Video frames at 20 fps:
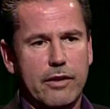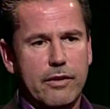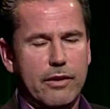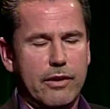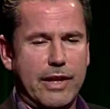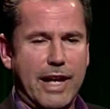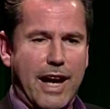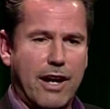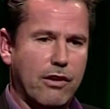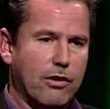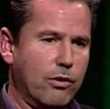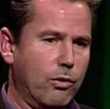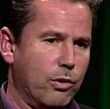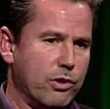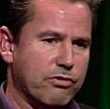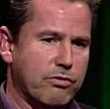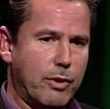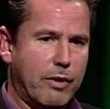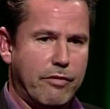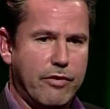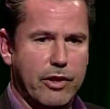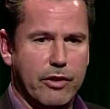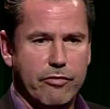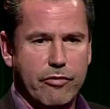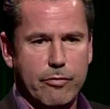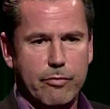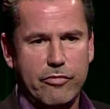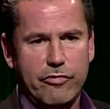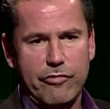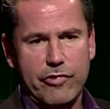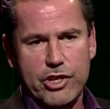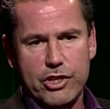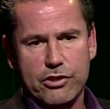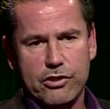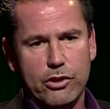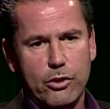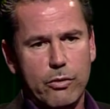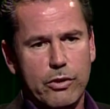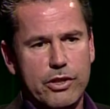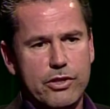that goes from everything from fish
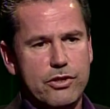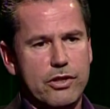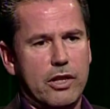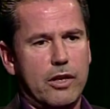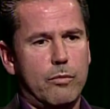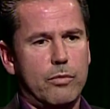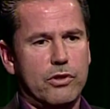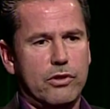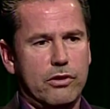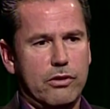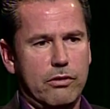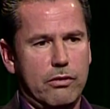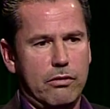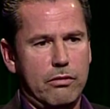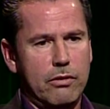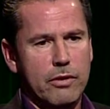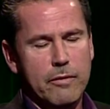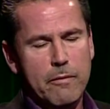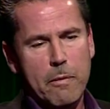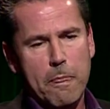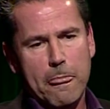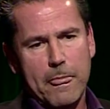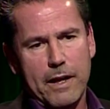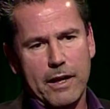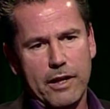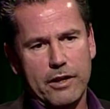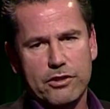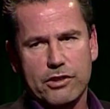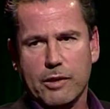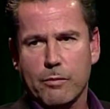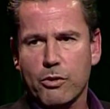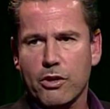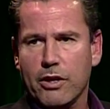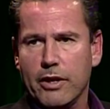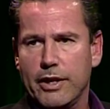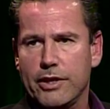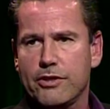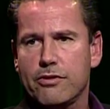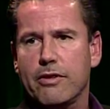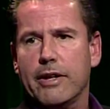stewardship to
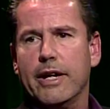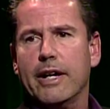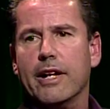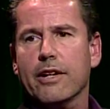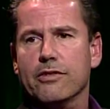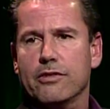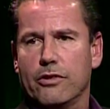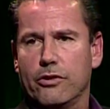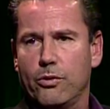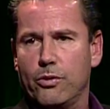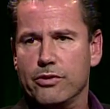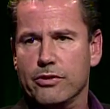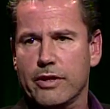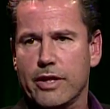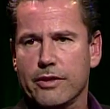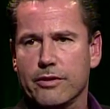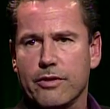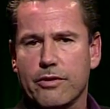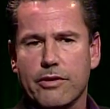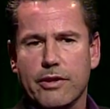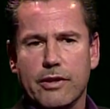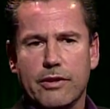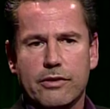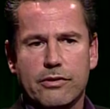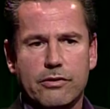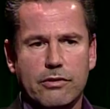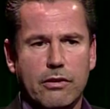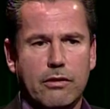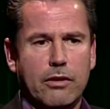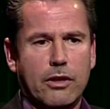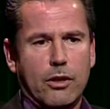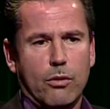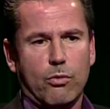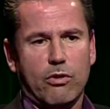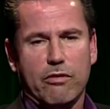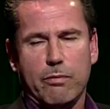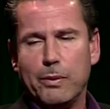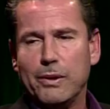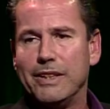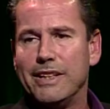subcontracts and those kinds of things. So
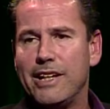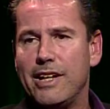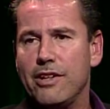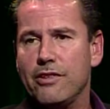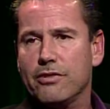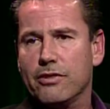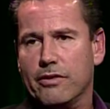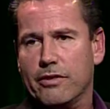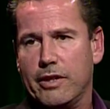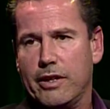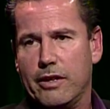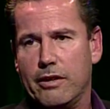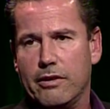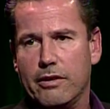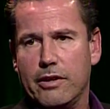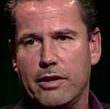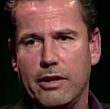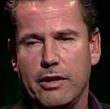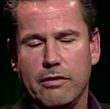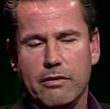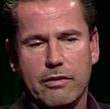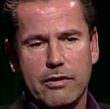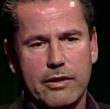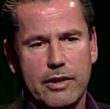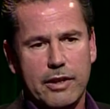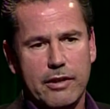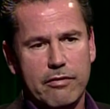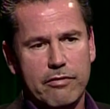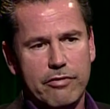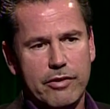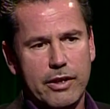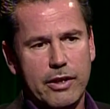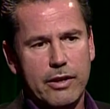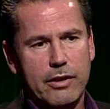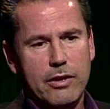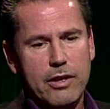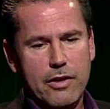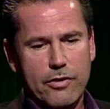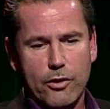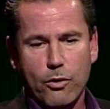we're pleased that
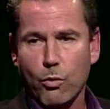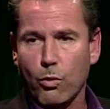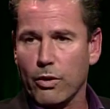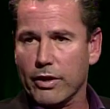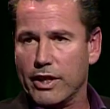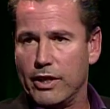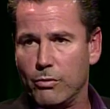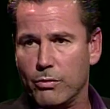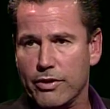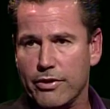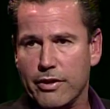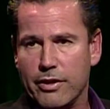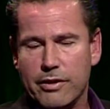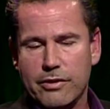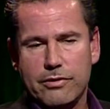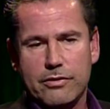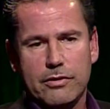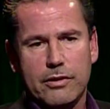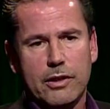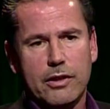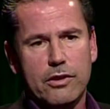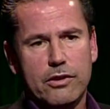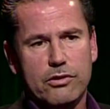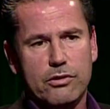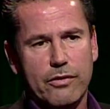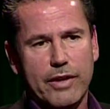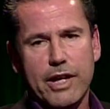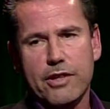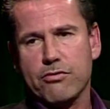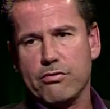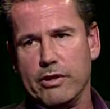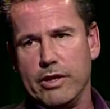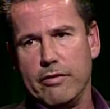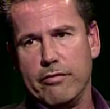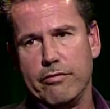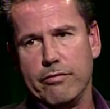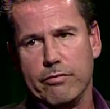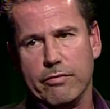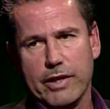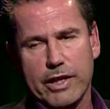they're working with us. So that's really
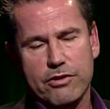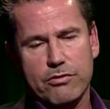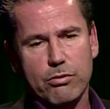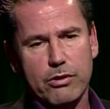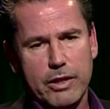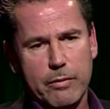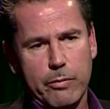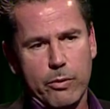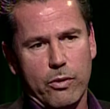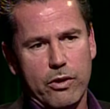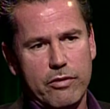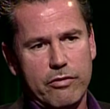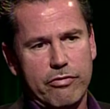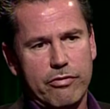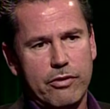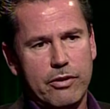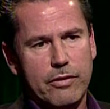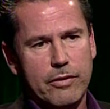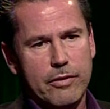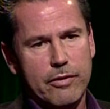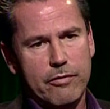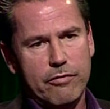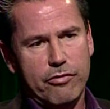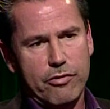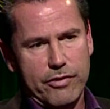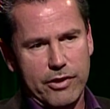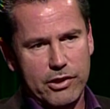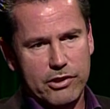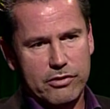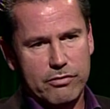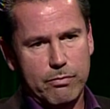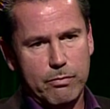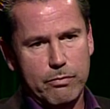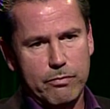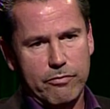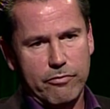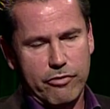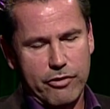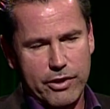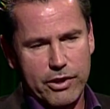important for
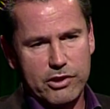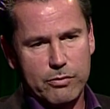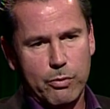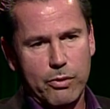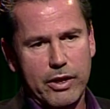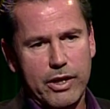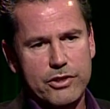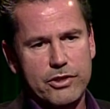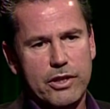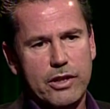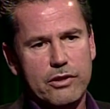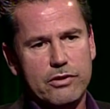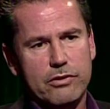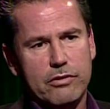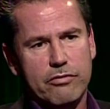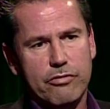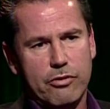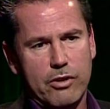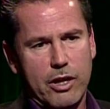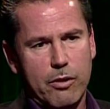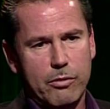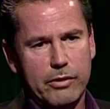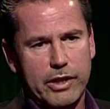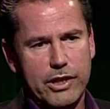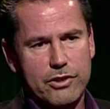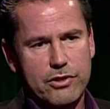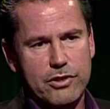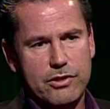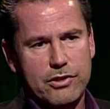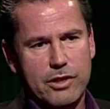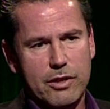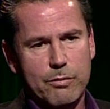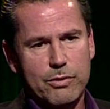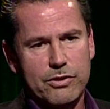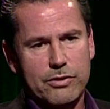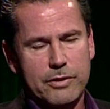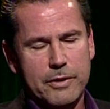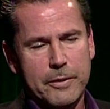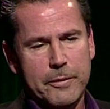these projects and for our relationships.